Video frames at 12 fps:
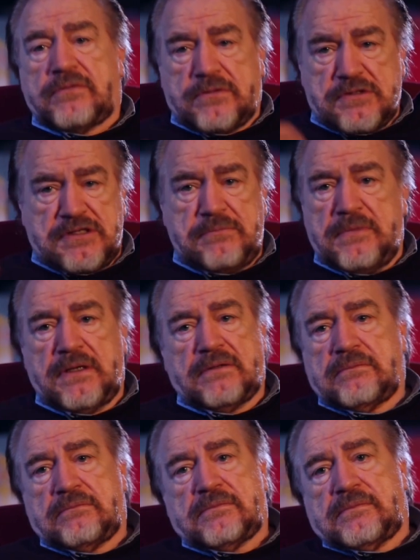and, of course, he
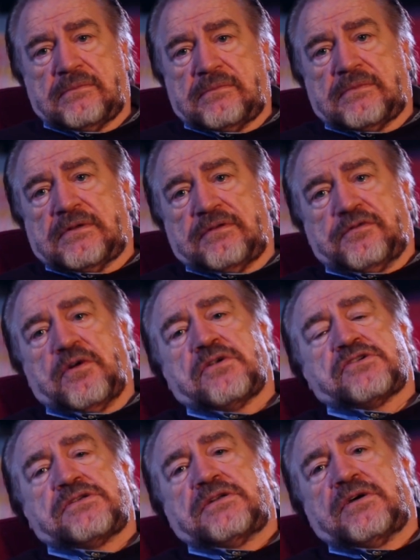made a
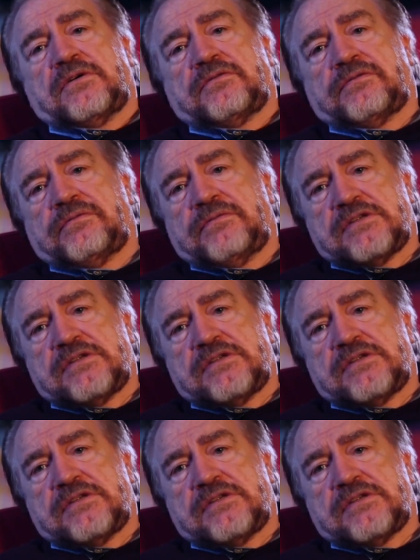fortune out of